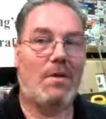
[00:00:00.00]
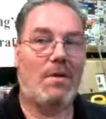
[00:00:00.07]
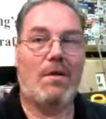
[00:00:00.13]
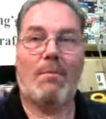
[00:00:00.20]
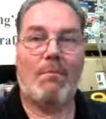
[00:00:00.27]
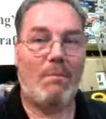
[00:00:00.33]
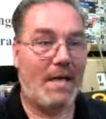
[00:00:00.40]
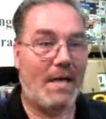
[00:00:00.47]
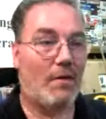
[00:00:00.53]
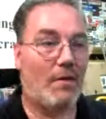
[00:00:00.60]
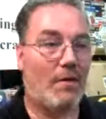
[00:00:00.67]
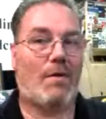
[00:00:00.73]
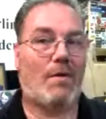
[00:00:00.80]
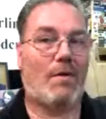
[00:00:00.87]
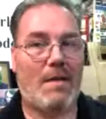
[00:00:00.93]
build
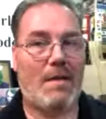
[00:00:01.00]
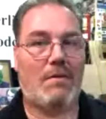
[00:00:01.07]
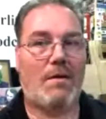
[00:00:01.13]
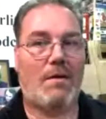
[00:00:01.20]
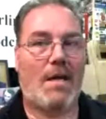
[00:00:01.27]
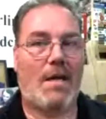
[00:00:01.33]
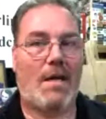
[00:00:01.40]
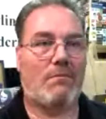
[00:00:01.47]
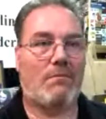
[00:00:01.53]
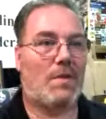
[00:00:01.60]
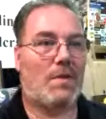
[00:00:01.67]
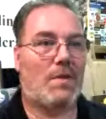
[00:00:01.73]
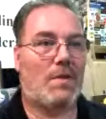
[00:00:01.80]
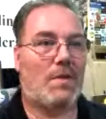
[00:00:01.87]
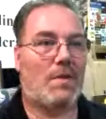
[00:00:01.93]
from it, and,
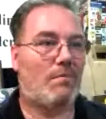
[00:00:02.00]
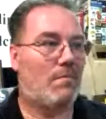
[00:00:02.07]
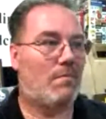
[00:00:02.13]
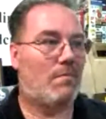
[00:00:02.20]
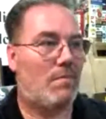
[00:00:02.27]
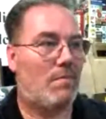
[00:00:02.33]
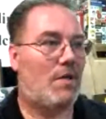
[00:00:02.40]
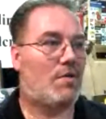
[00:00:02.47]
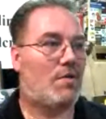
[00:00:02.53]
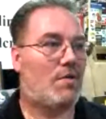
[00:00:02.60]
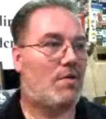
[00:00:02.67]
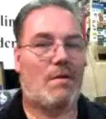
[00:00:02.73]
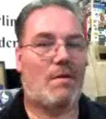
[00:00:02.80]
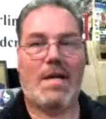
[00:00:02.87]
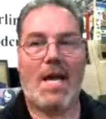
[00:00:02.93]
you know, just
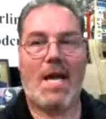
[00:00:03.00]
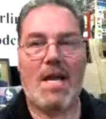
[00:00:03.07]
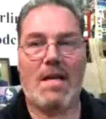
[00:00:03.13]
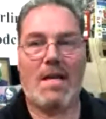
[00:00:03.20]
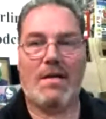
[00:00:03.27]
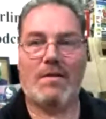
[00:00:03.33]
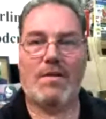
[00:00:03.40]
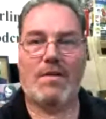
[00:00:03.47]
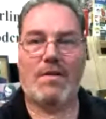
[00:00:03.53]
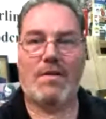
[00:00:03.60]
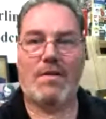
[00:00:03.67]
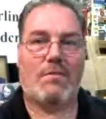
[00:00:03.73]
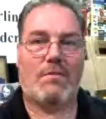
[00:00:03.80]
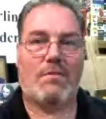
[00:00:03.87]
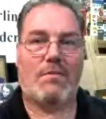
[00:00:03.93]
create.
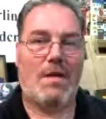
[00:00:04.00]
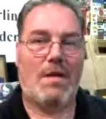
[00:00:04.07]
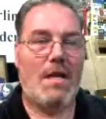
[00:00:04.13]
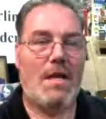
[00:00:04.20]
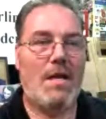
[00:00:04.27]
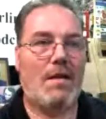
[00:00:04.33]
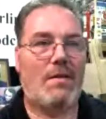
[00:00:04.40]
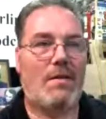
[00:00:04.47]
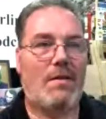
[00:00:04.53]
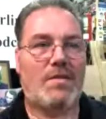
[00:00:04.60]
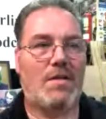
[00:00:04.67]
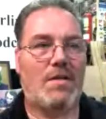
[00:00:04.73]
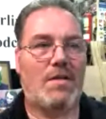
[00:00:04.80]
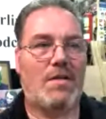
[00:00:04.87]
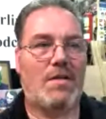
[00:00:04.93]
This
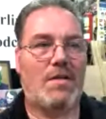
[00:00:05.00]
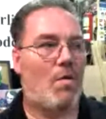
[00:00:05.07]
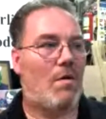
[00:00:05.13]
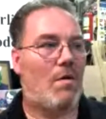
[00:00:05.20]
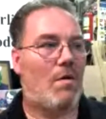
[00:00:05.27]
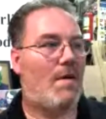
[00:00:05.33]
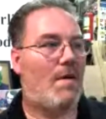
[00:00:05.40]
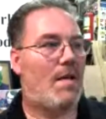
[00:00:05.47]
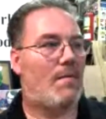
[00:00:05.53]
is more of a,